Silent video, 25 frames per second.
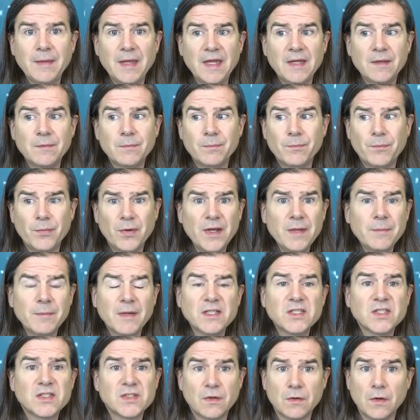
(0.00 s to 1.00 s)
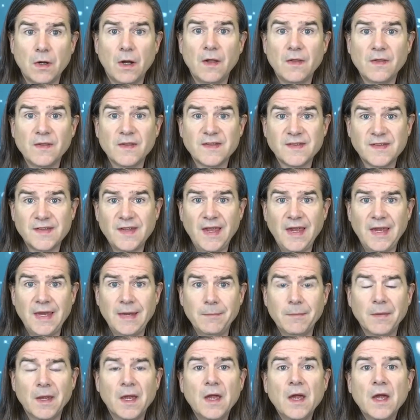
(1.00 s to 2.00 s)
and pretty much they're all the
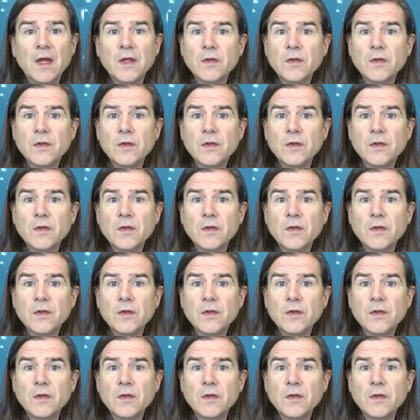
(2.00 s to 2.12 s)
same.